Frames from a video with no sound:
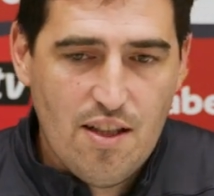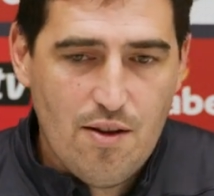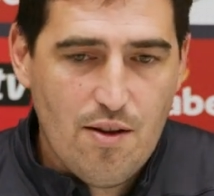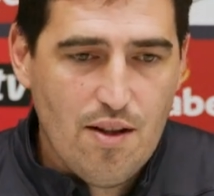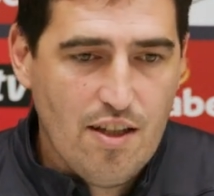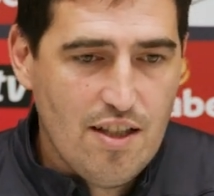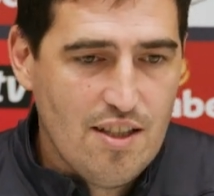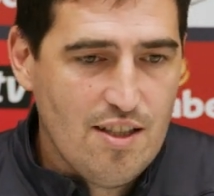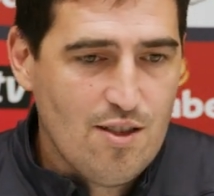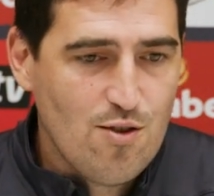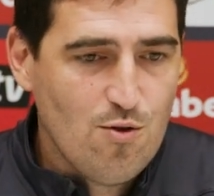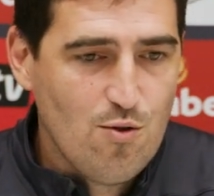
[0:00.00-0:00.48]
I
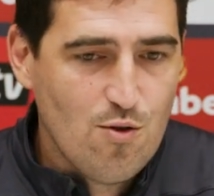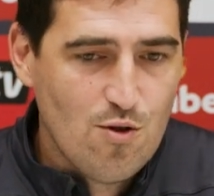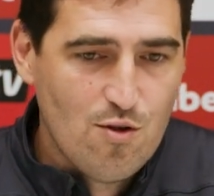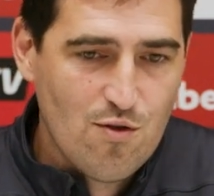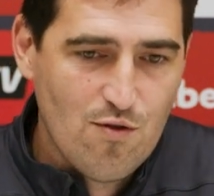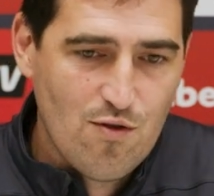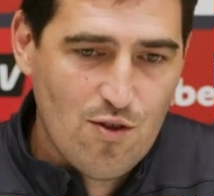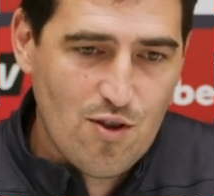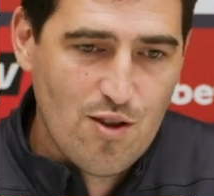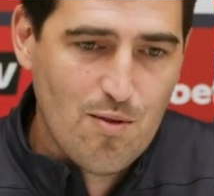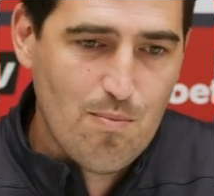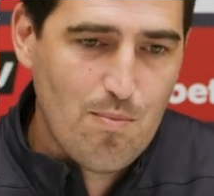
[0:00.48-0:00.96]
think it's
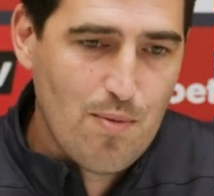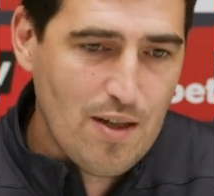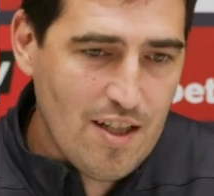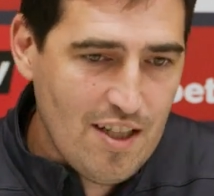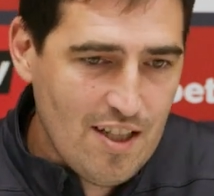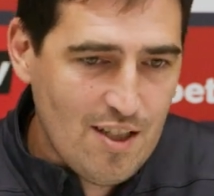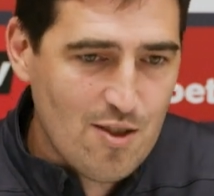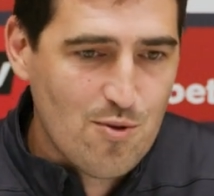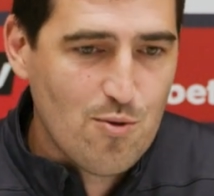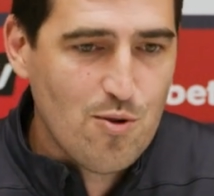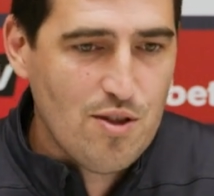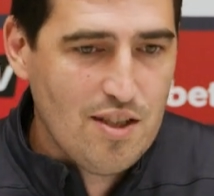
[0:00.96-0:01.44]
good for the
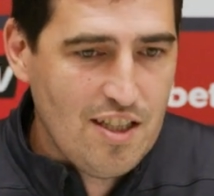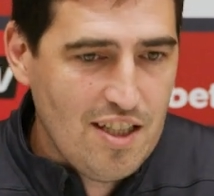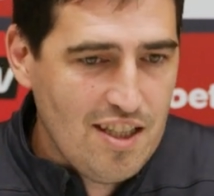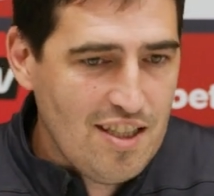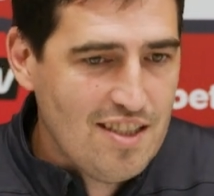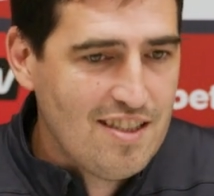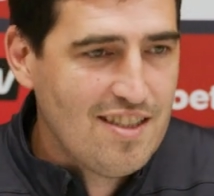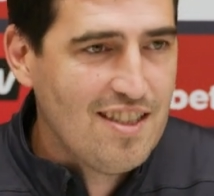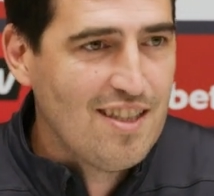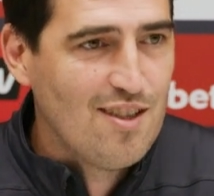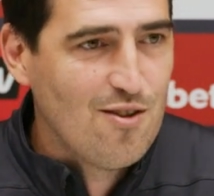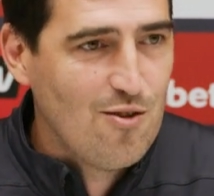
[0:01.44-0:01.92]
players when
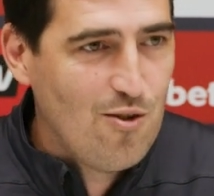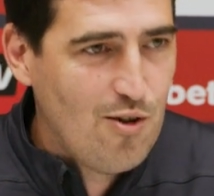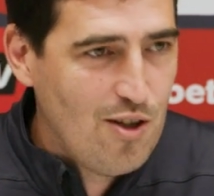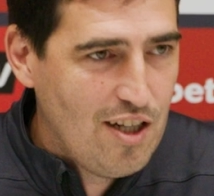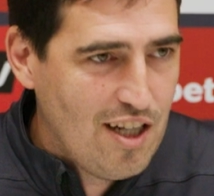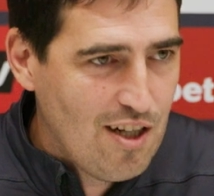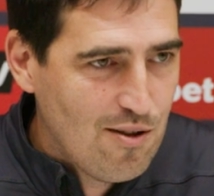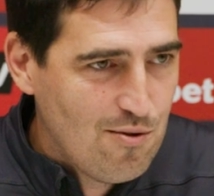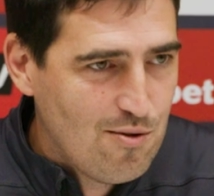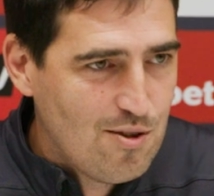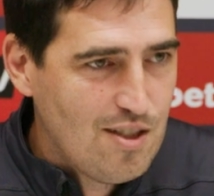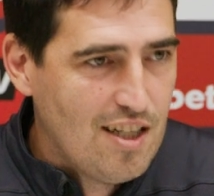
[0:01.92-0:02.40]
they start
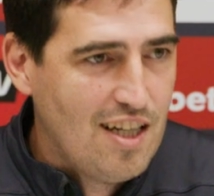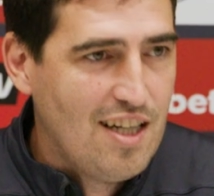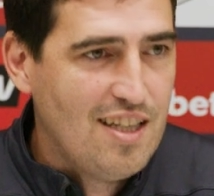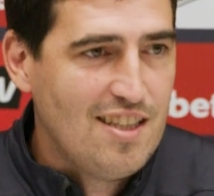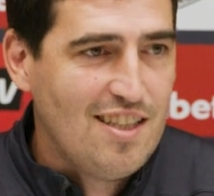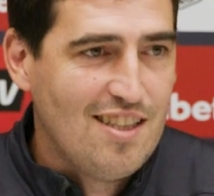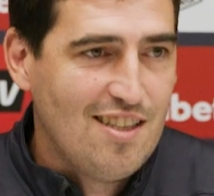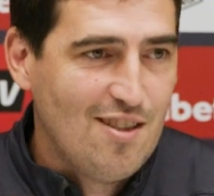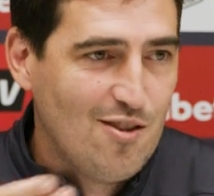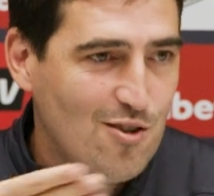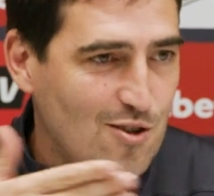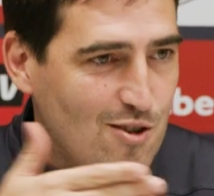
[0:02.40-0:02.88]
going
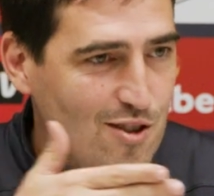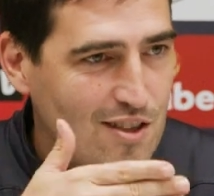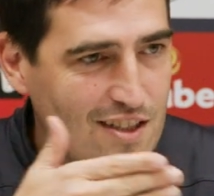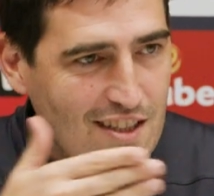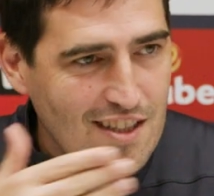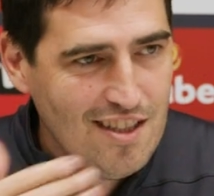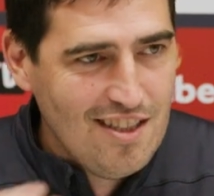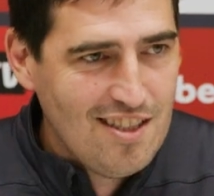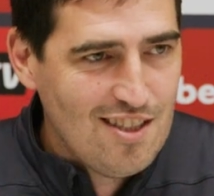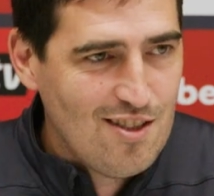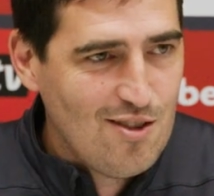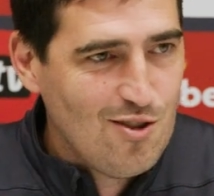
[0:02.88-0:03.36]
outside, and it's
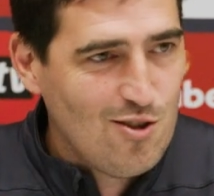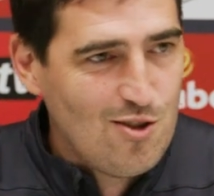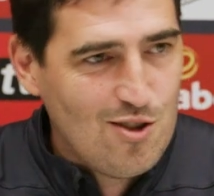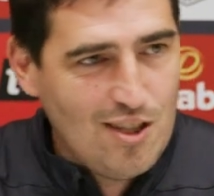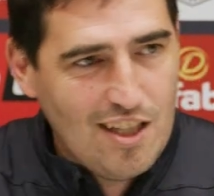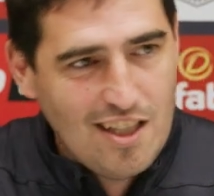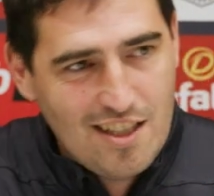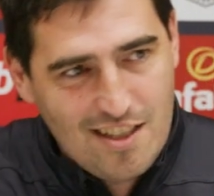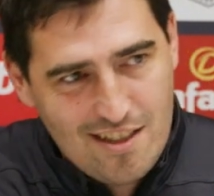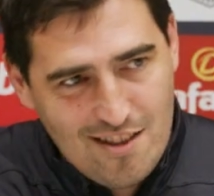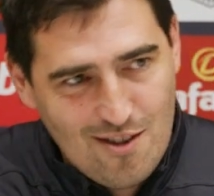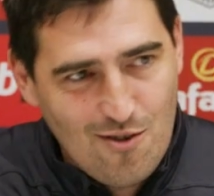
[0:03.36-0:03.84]
not
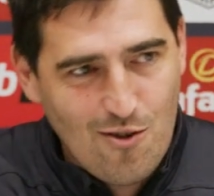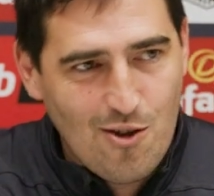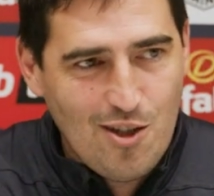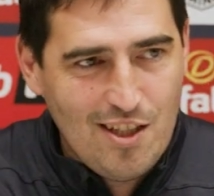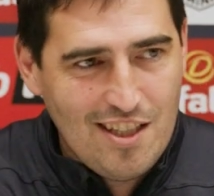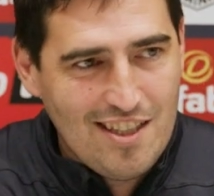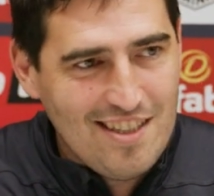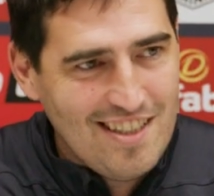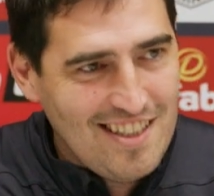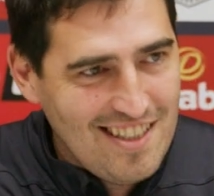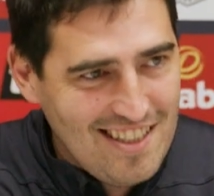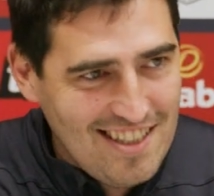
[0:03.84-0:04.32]
just
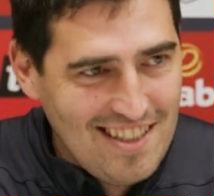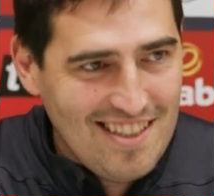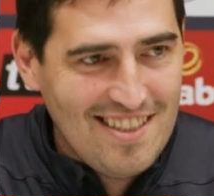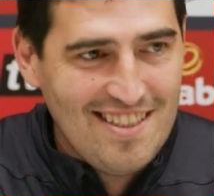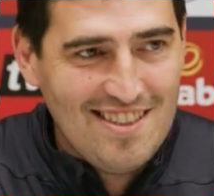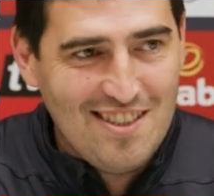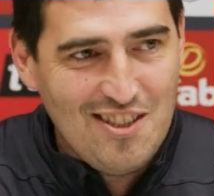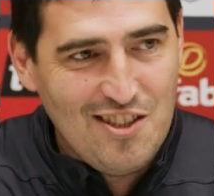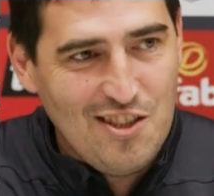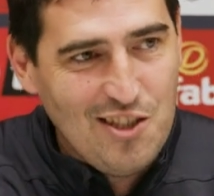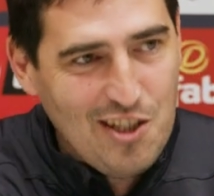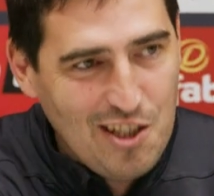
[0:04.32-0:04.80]
going
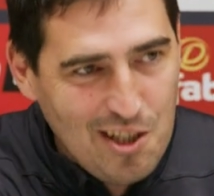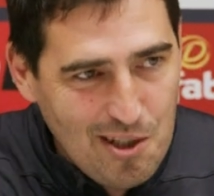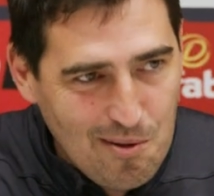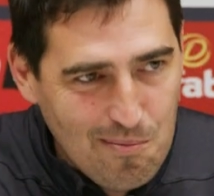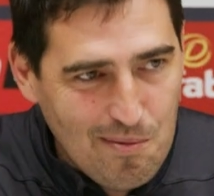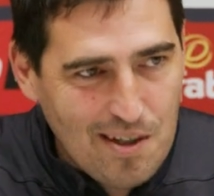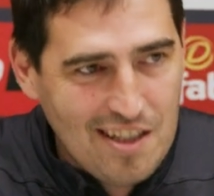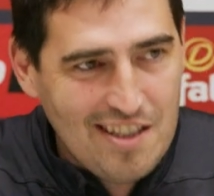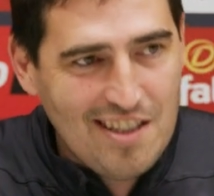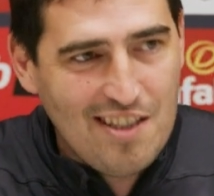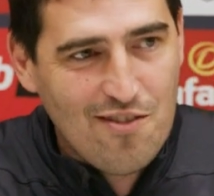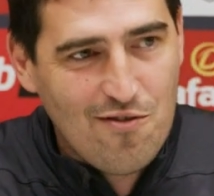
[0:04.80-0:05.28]
in the
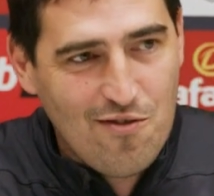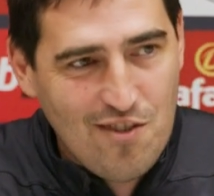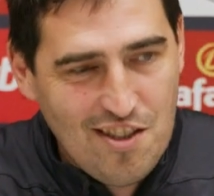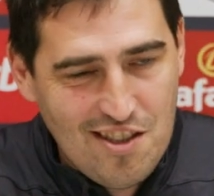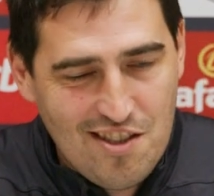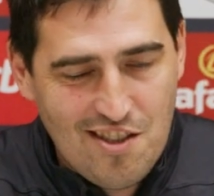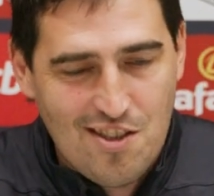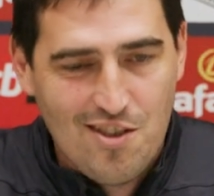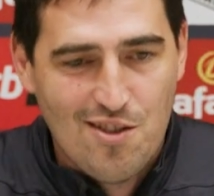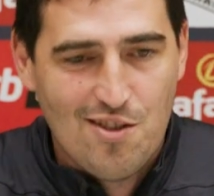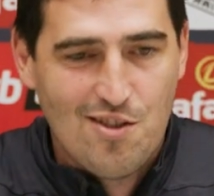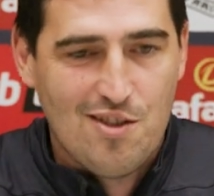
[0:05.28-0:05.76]
gym and the
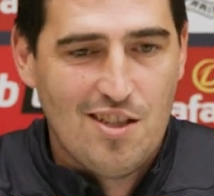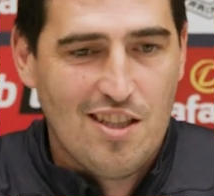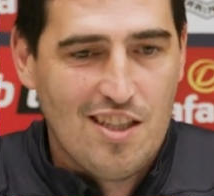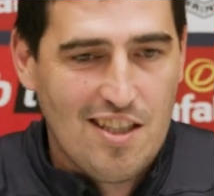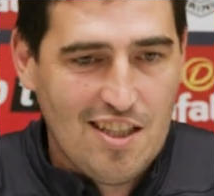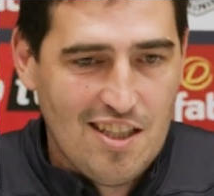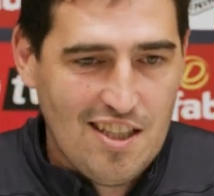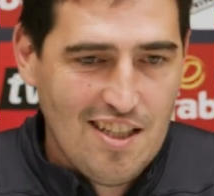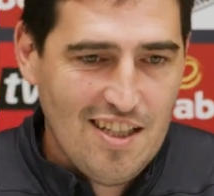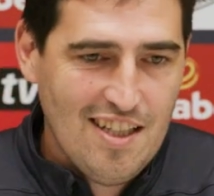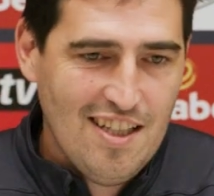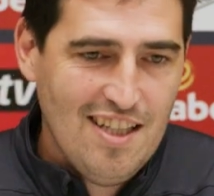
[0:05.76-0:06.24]
physios,
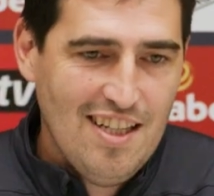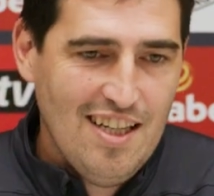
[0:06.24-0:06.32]
and